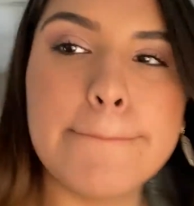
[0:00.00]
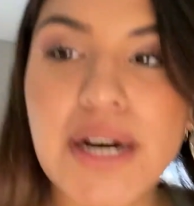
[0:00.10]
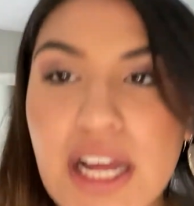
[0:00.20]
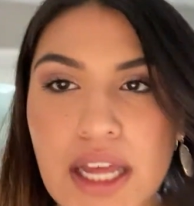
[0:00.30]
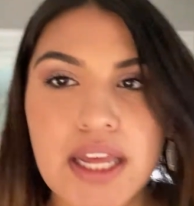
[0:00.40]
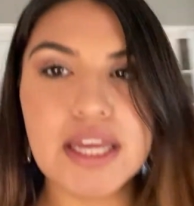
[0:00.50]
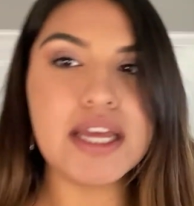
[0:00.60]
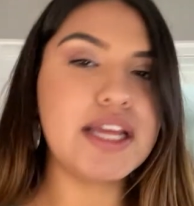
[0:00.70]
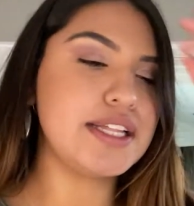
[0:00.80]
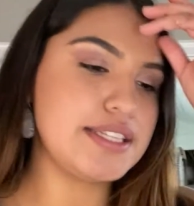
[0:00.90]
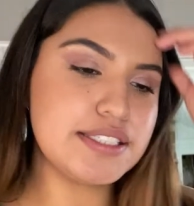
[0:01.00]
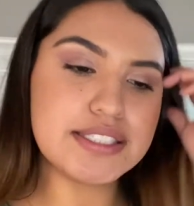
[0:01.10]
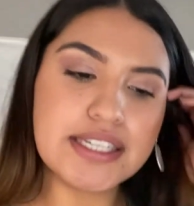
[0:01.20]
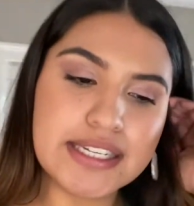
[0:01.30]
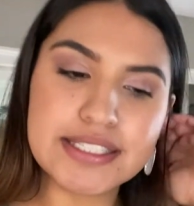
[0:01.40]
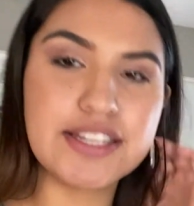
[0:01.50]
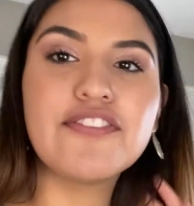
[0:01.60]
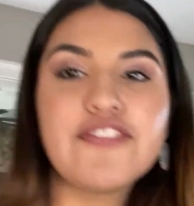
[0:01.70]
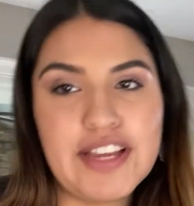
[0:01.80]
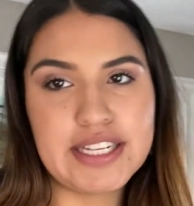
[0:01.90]
but that's an easy
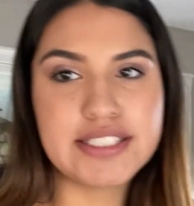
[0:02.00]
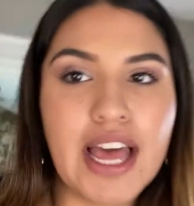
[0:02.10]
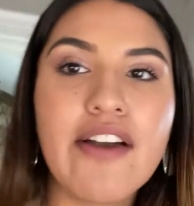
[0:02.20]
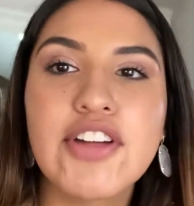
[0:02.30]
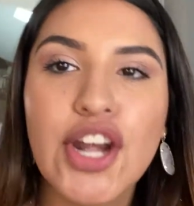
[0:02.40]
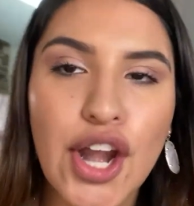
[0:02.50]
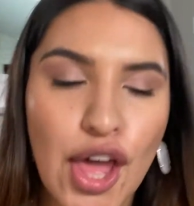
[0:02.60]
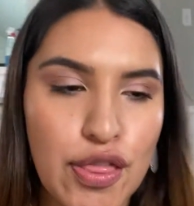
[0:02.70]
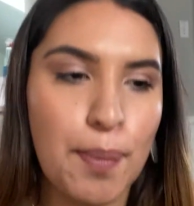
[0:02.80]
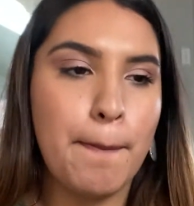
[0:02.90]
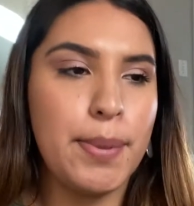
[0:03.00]
fix. I have another